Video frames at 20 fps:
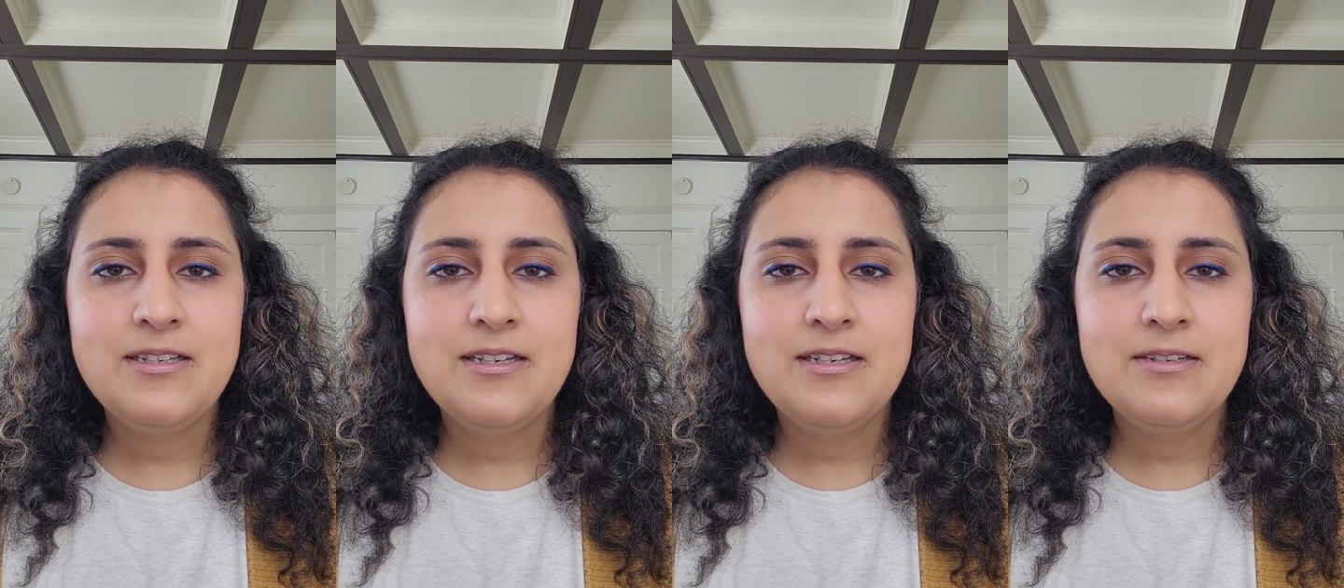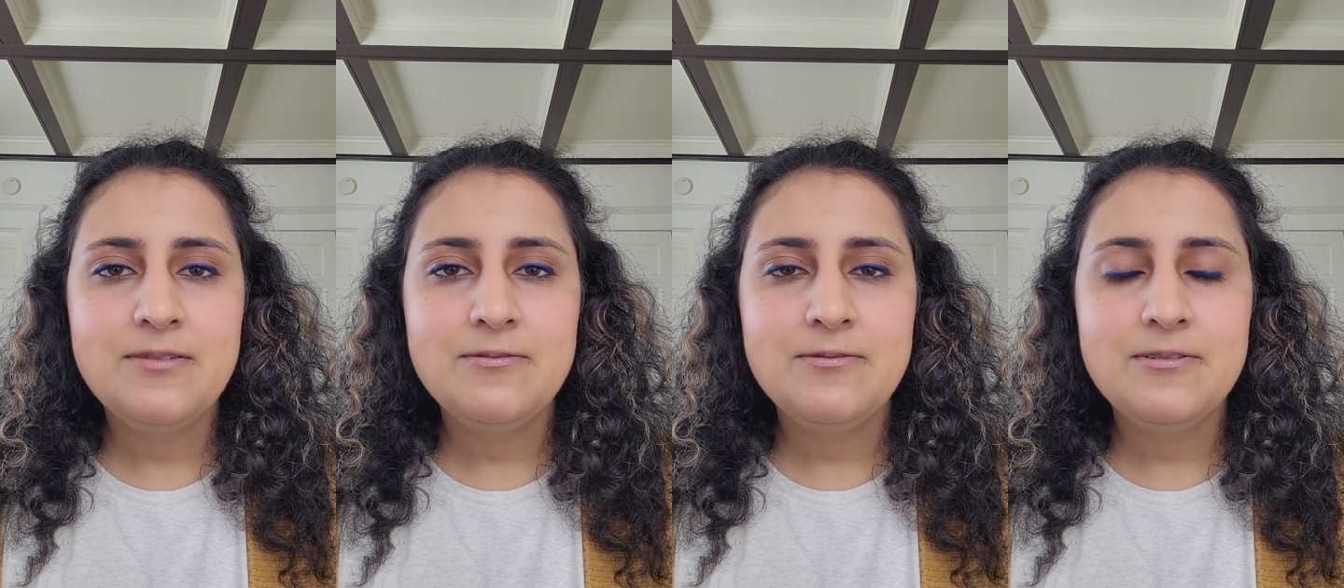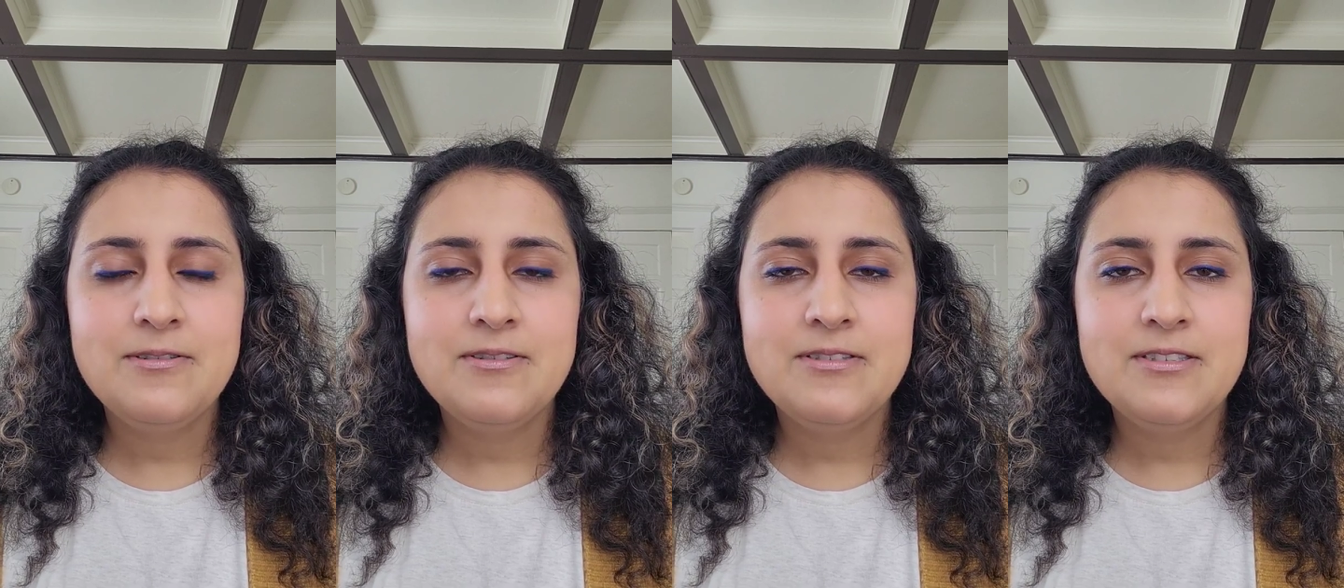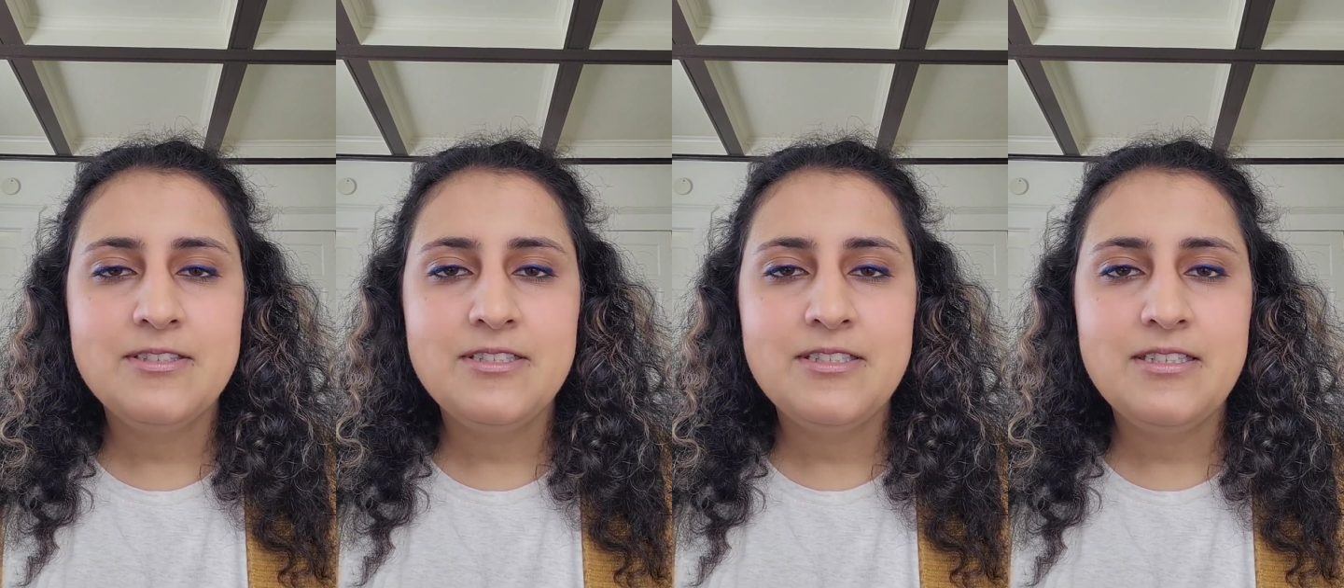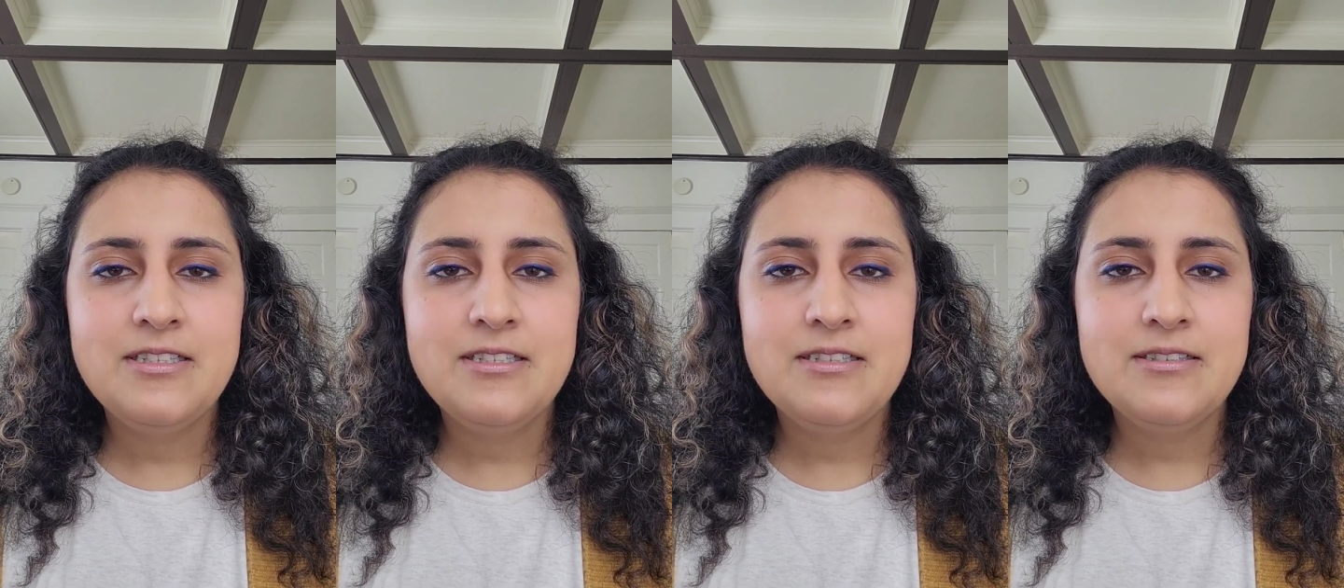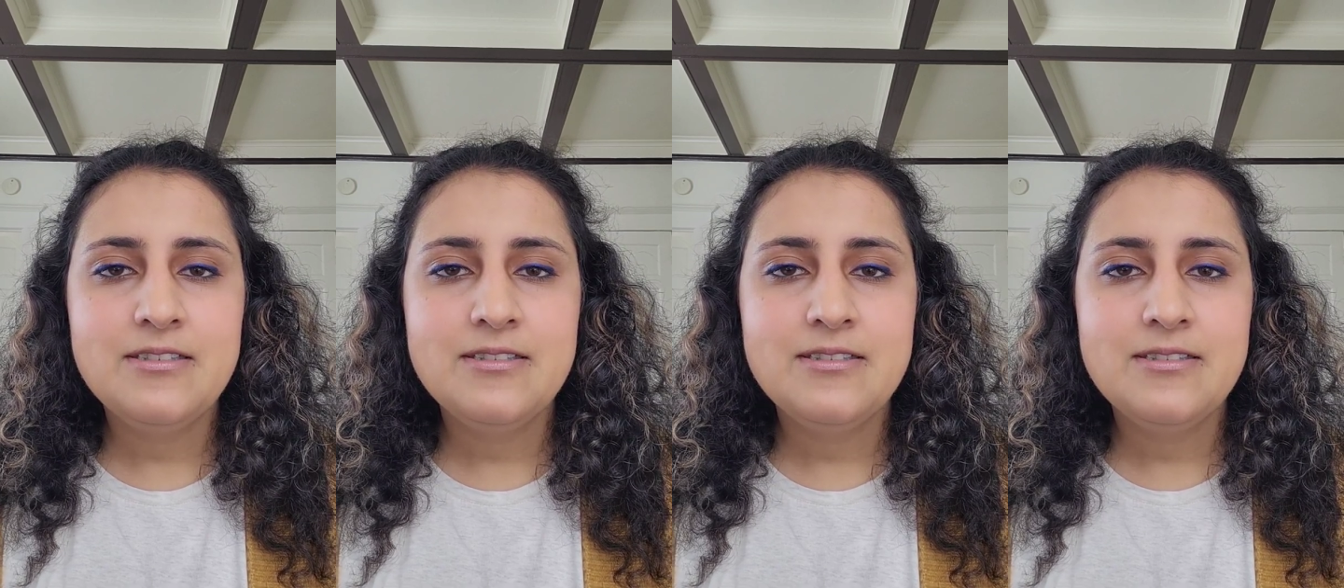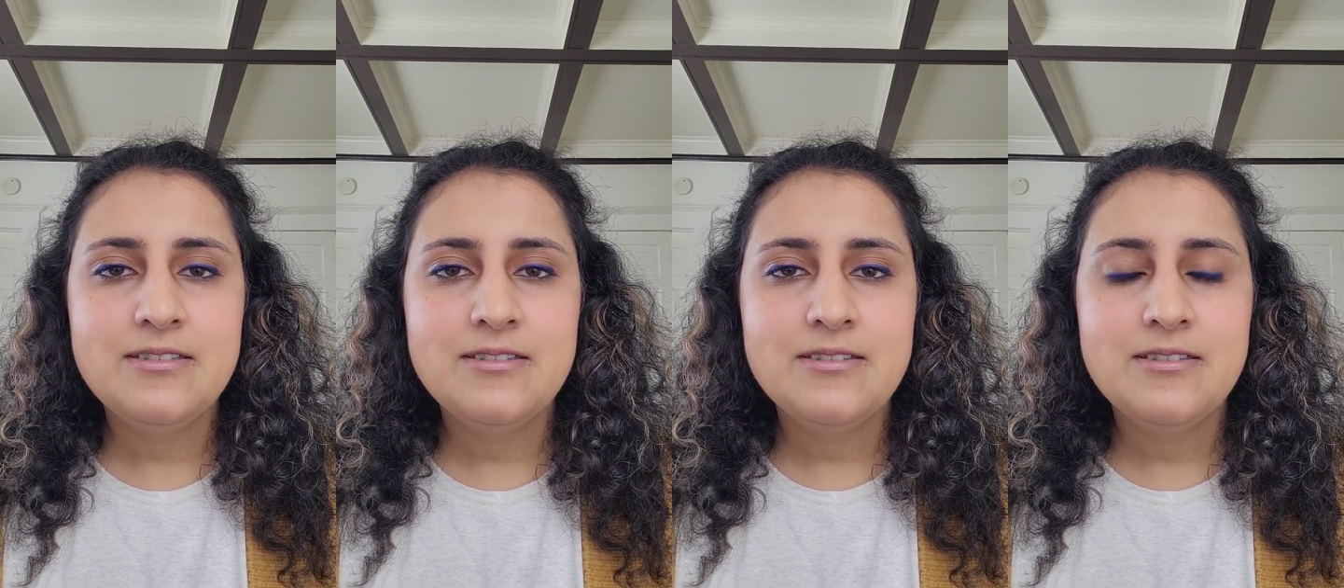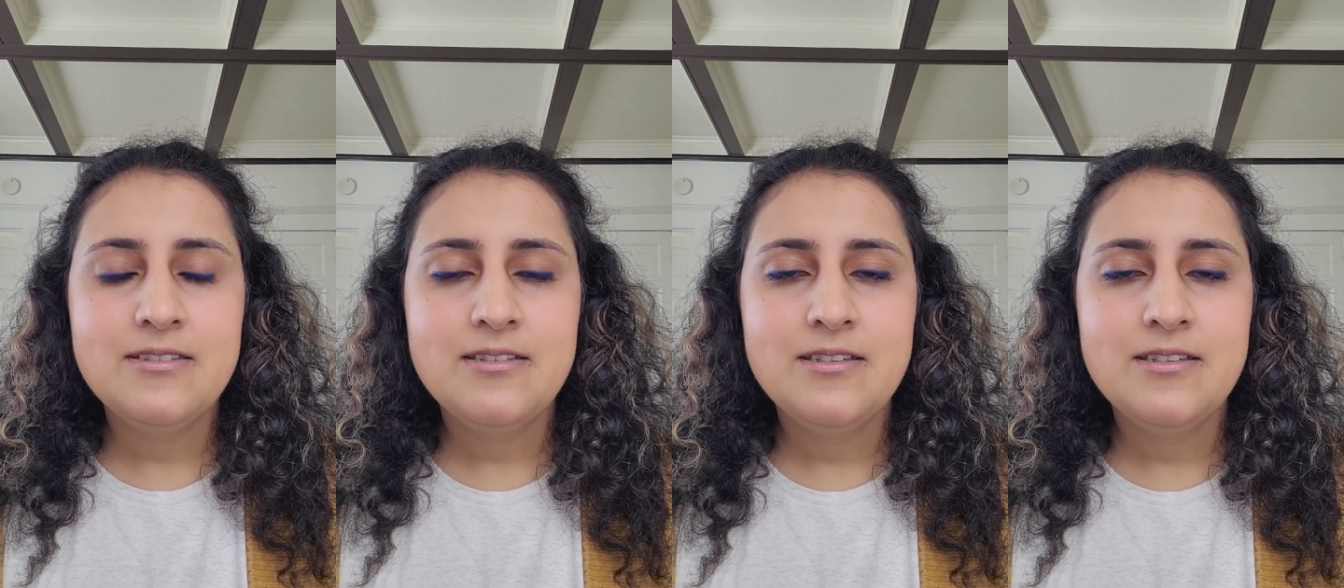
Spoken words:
and for the cheeks,